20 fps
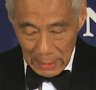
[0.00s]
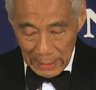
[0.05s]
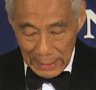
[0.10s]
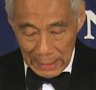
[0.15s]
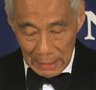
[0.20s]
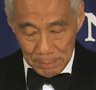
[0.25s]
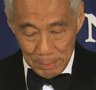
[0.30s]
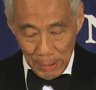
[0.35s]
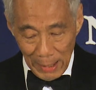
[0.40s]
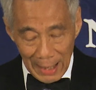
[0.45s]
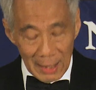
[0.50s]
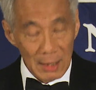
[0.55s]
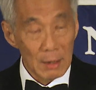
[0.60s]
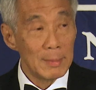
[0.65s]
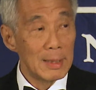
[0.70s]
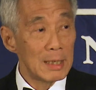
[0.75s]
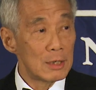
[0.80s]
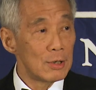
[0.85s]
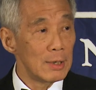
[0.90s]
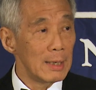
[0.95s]
In
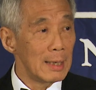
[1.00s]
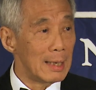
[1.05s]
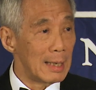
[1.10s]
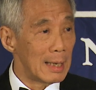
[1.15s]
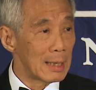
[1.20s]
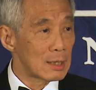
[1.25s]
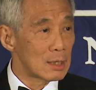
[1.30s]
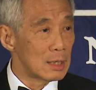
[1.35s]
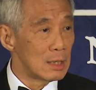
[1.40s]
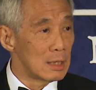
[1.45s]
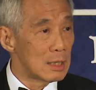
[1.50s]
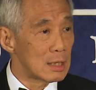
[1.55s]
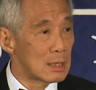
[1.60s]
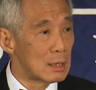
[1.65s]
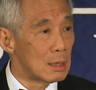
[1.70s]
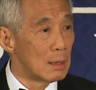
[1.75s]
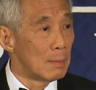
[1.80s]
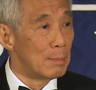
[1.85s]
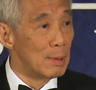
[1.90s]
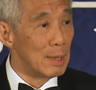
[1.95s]
parliamentary
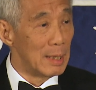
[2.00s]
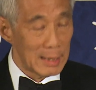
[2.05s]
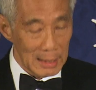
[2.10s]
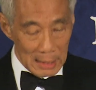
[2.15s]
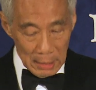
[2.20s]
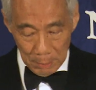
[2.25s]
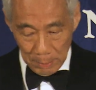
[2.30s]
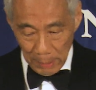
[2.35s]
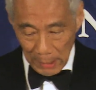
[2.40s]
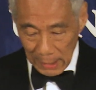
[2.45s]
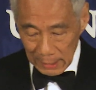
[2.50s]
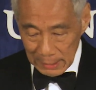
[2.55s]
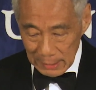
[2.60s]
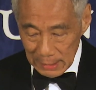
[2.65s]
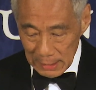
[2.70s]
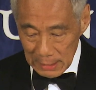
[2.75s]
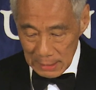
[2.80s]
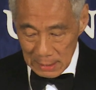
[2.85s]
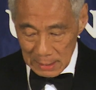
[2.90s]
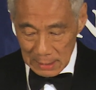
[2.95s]
elections, political
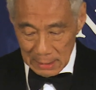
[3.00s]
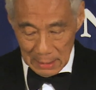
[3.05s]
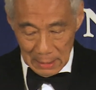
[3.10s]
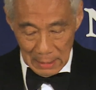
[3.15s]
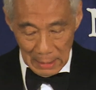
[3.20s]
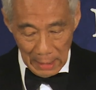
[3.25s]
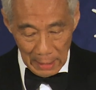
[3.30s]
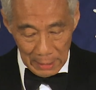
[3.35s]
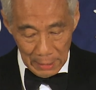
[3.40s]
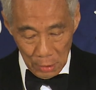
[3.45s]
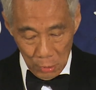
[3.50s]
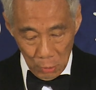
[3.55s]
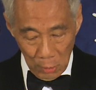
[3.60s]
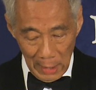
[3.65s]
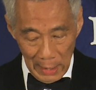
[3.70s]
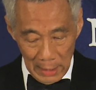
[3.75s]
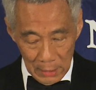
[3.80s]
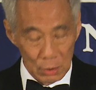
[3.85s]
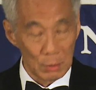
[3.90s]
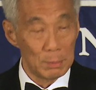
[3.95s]
parties are
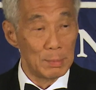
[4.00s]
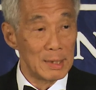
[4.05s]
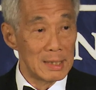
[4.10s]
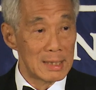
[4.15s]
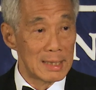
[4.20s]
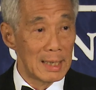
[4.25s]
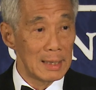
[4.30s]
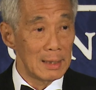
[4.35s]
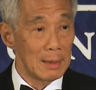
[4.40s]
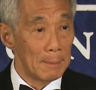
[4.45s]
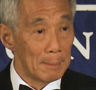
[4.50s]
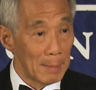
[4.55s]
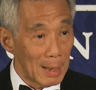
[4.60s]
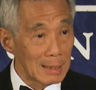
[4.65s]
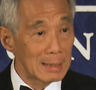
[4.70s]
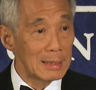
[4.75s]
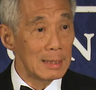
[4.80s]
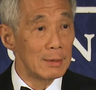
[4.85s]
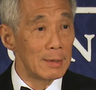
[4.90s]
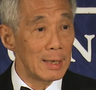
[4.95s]
required to present
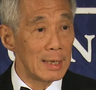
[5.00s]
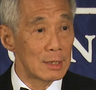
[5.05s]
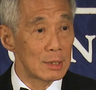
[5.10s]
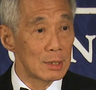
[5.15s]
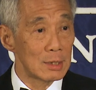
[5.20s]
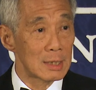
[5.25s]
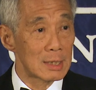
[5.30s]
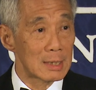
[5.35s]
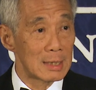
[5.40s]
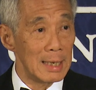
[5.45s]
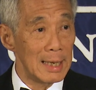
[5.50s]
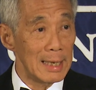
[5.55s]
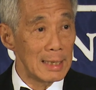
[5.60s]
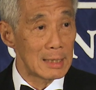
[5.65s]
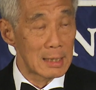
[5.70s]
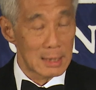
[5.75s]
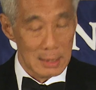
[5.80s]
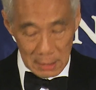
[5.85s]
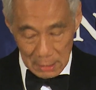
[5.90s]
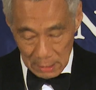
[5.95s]
multiracial
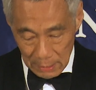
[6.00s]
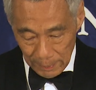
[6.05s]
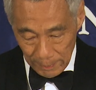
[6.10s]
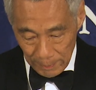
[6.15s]
slates